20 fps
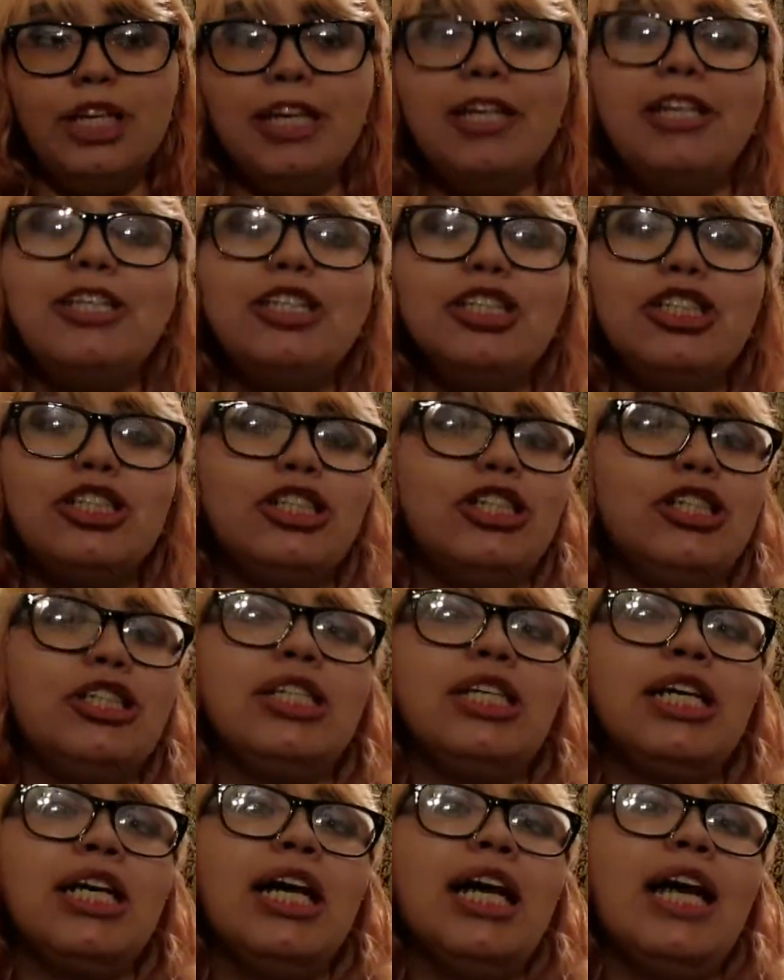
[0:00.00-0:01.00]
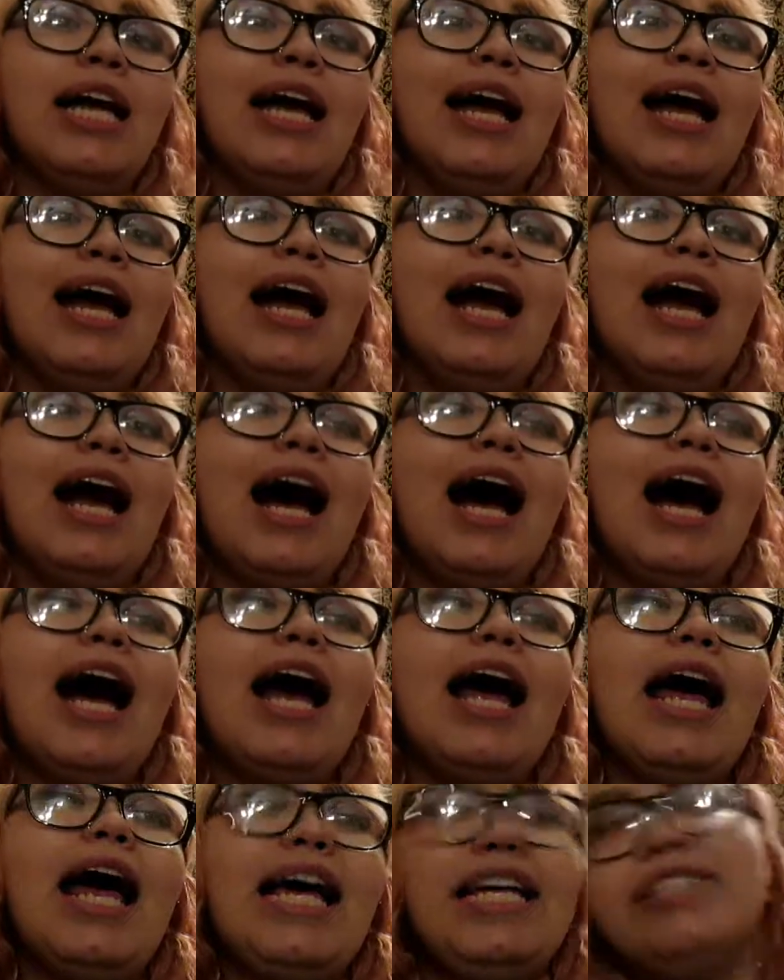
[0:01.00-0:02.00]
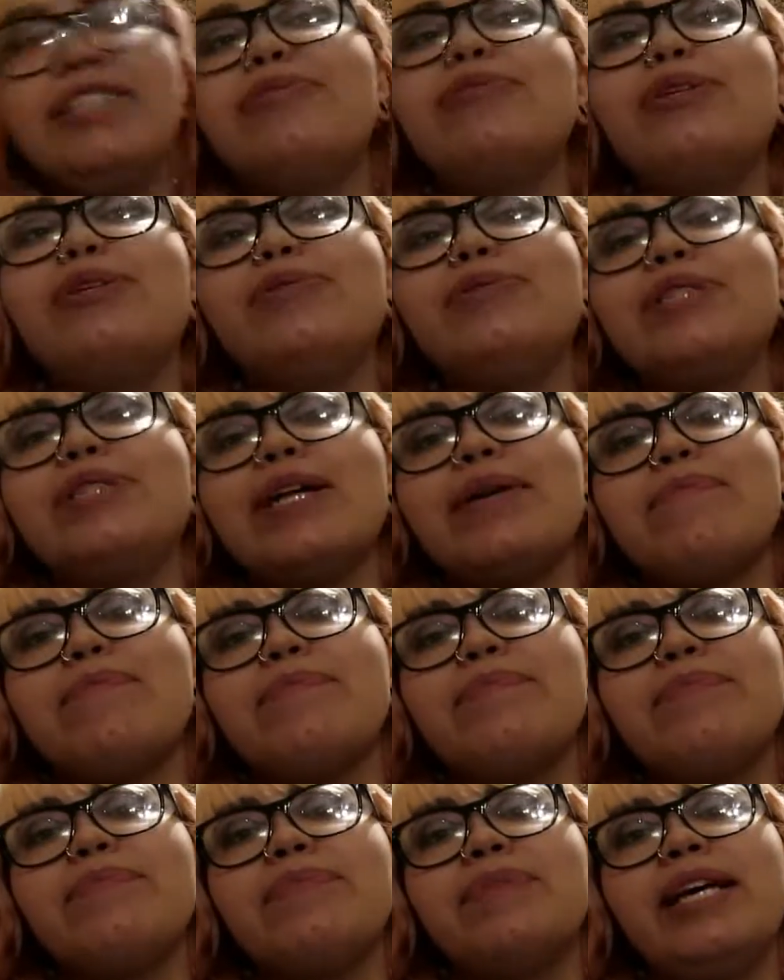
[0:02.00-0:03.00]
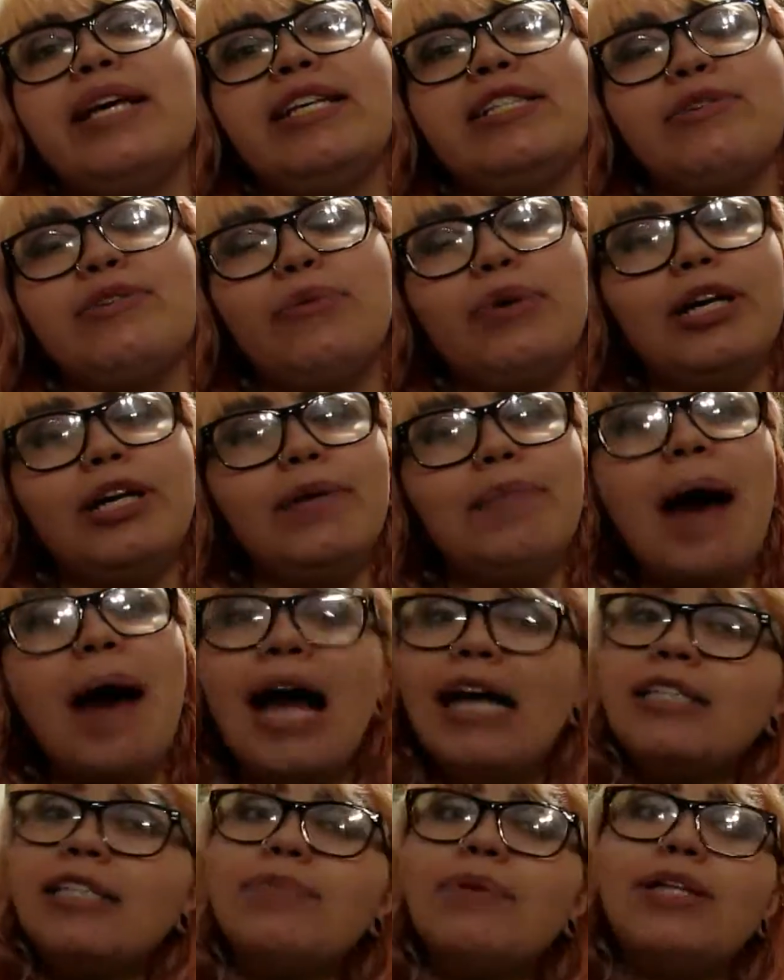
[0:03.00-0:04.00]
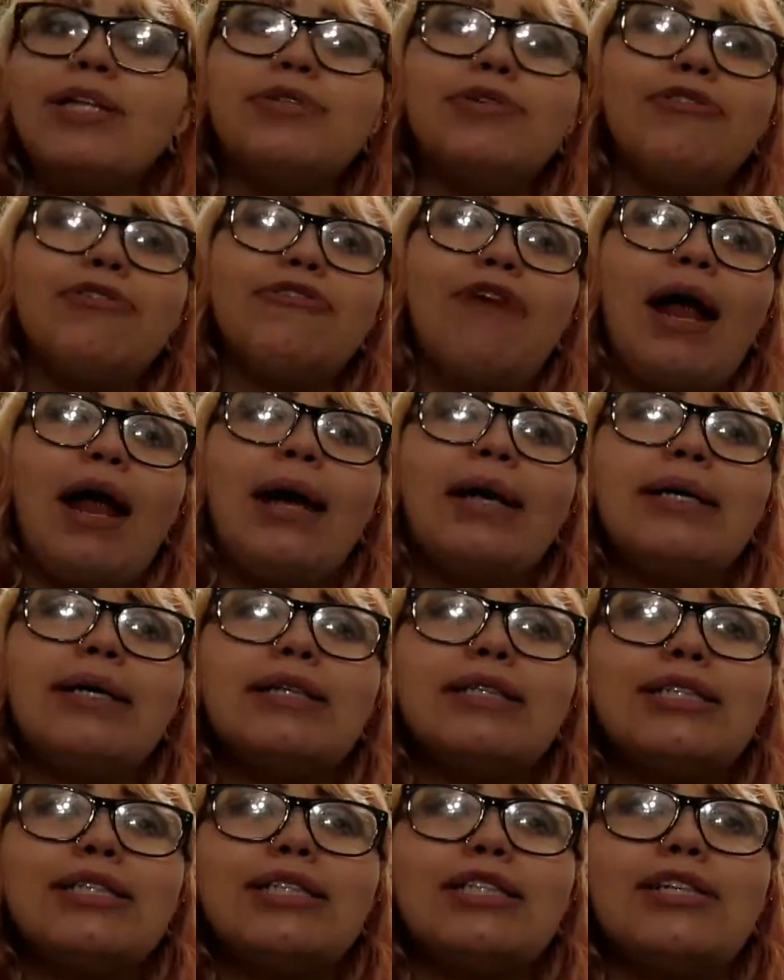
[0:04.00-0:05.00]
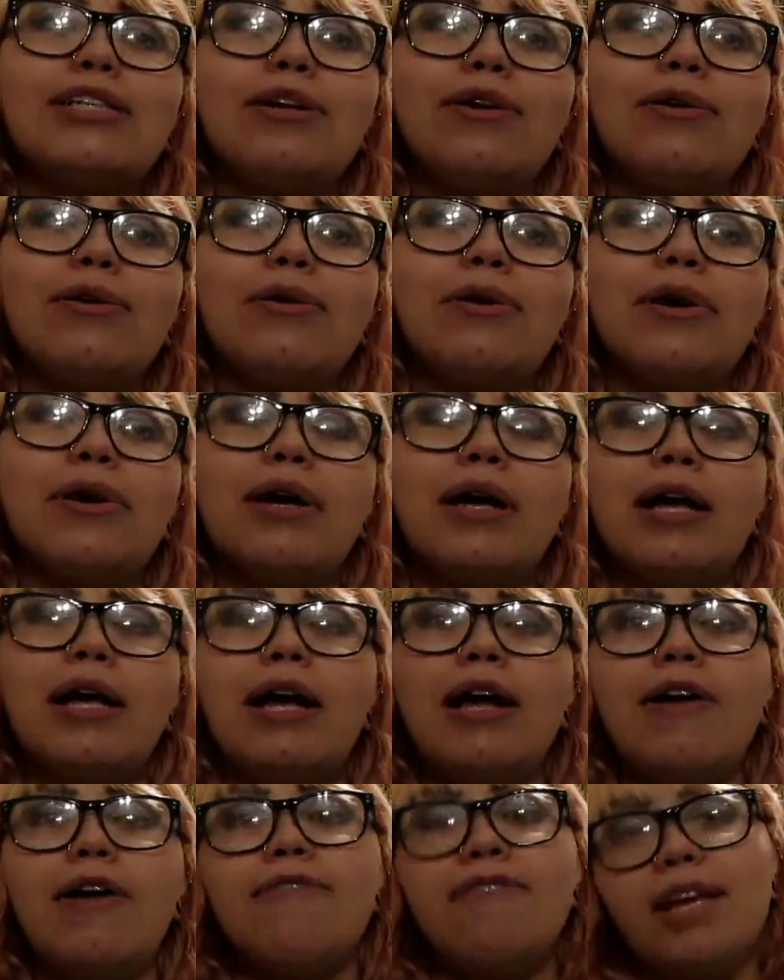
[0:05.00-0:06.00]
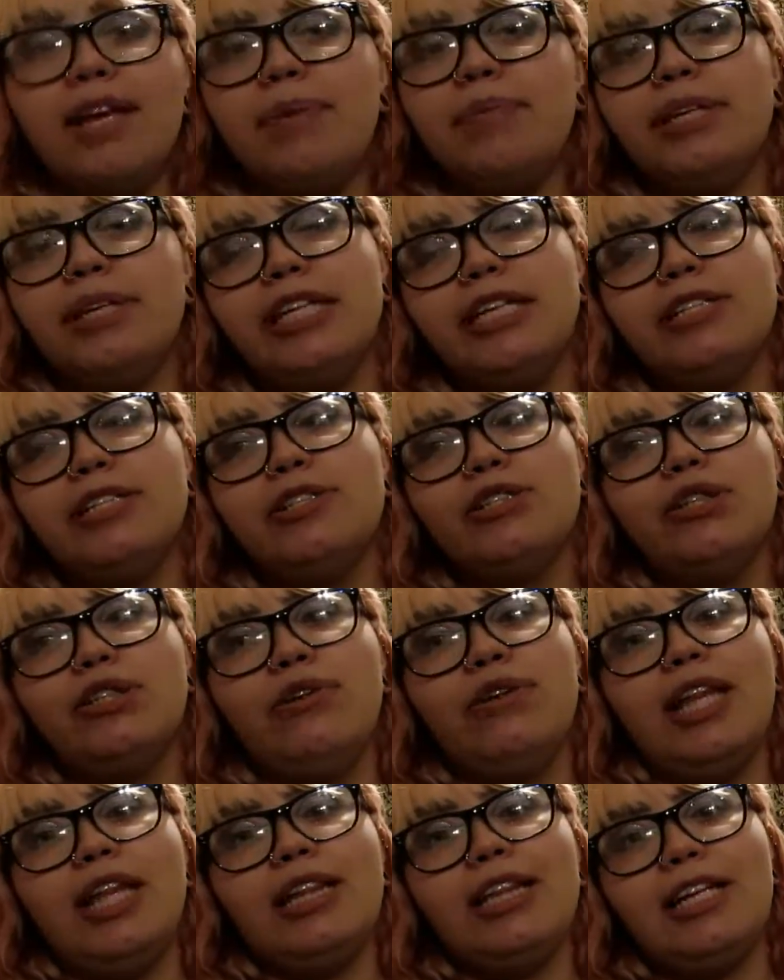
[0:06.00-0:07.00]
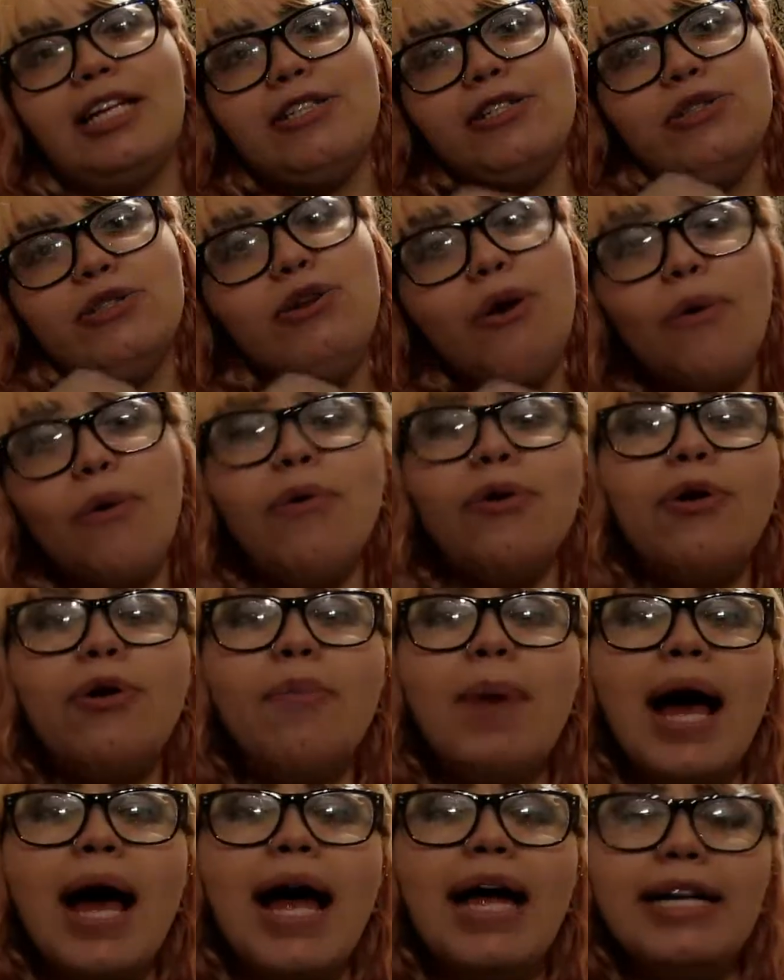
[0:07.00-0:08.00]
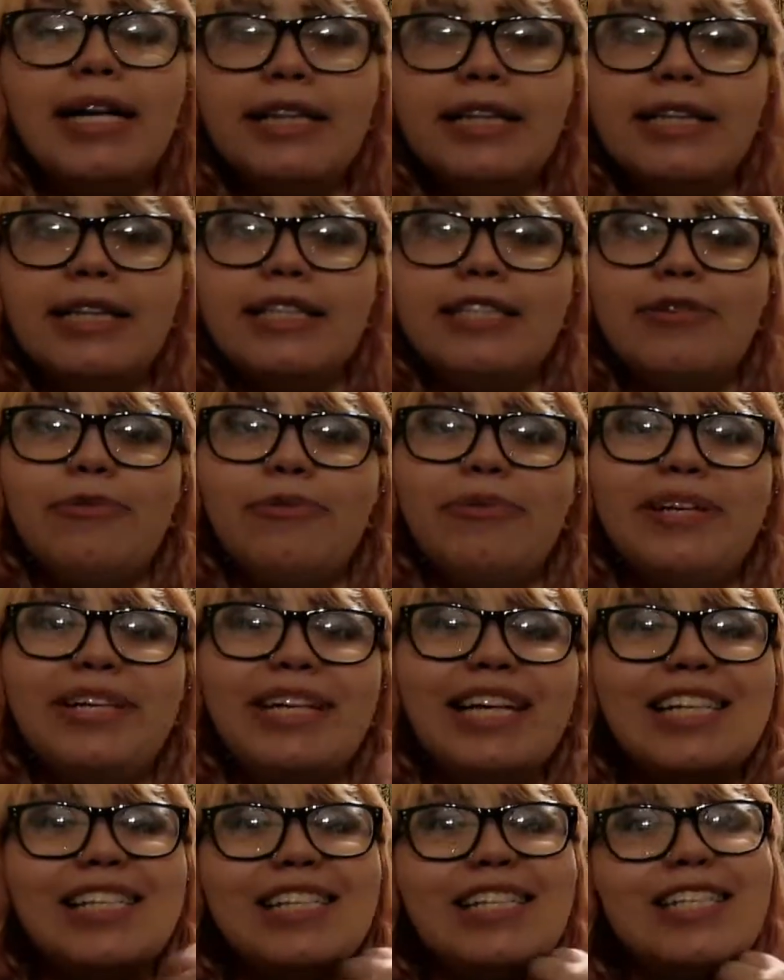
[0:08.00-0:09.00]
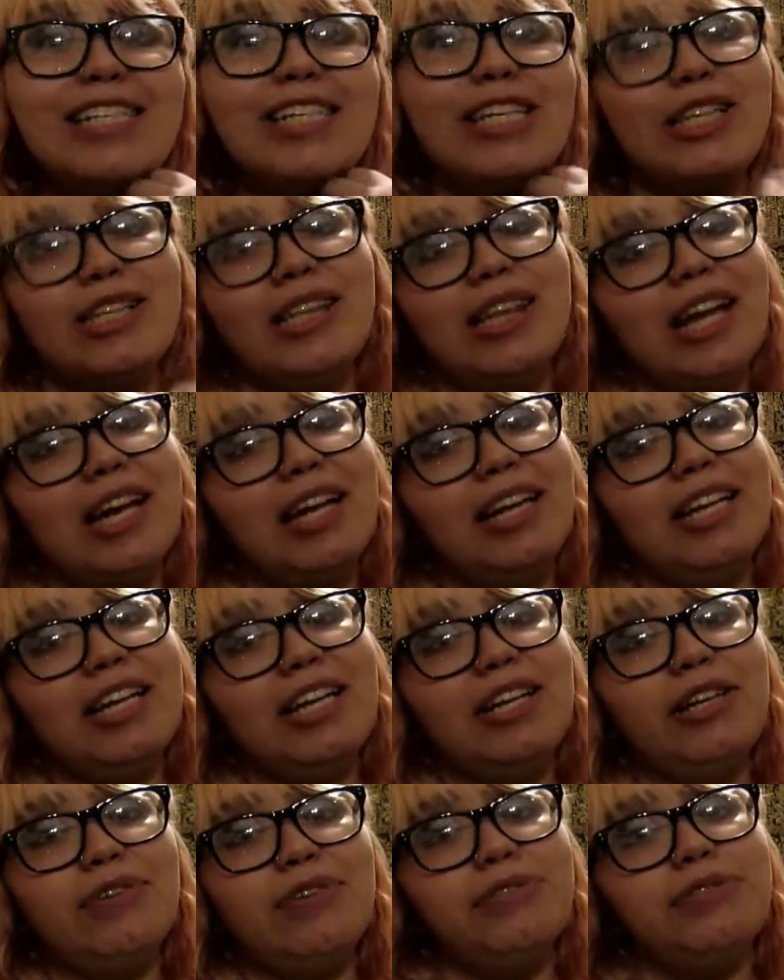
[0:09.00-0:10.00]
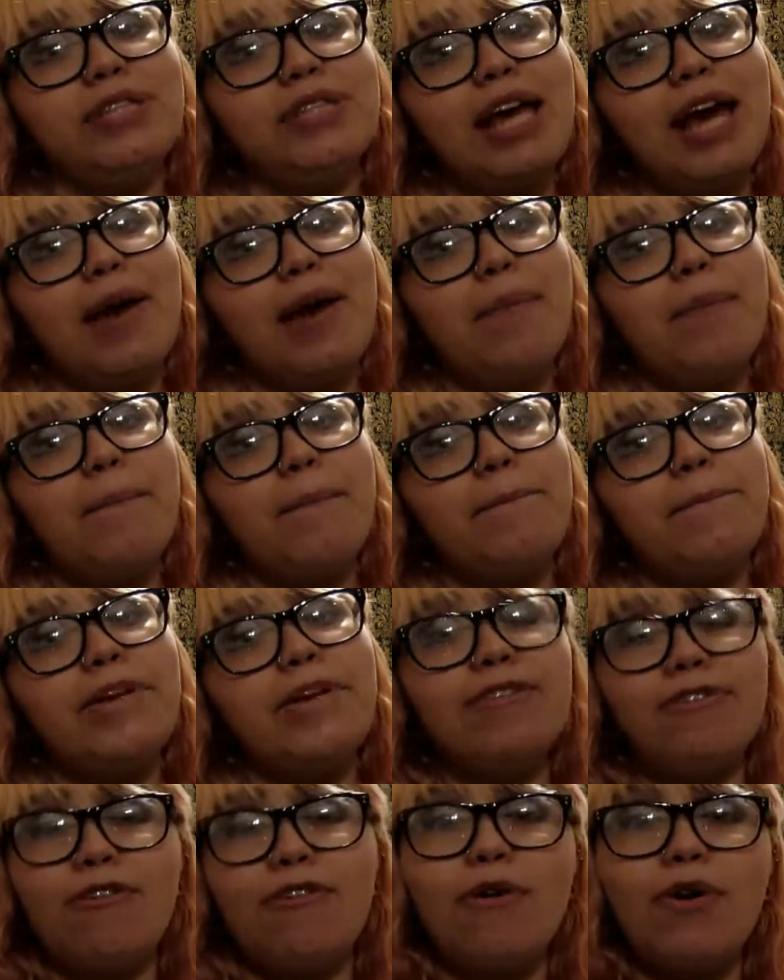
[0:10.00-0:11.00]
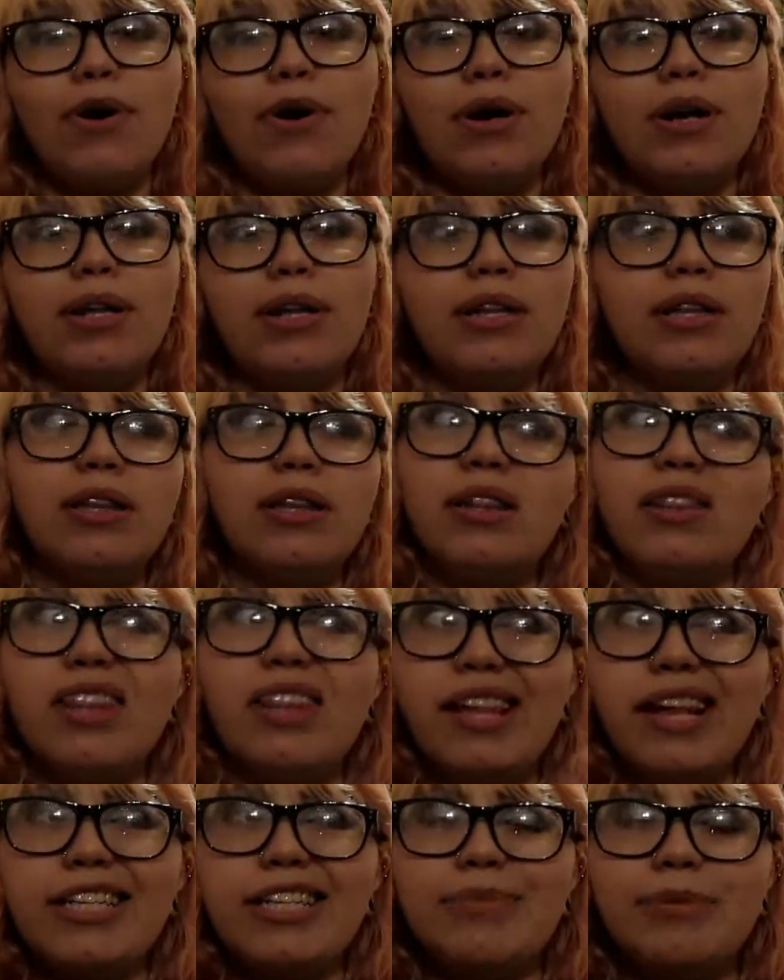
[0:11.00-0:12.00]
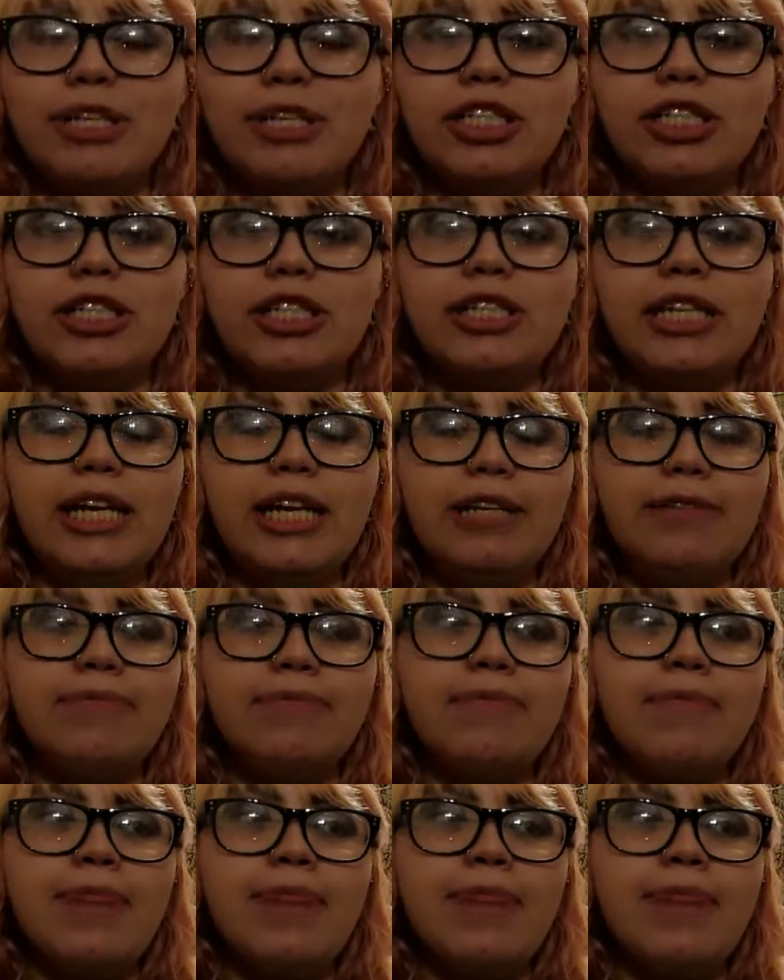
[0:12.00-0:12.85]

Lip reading: It's just I don't use them. So I'm going to pass them on to a friend or family so that they don't go bad and someone gets to luckily use them before the expiration date.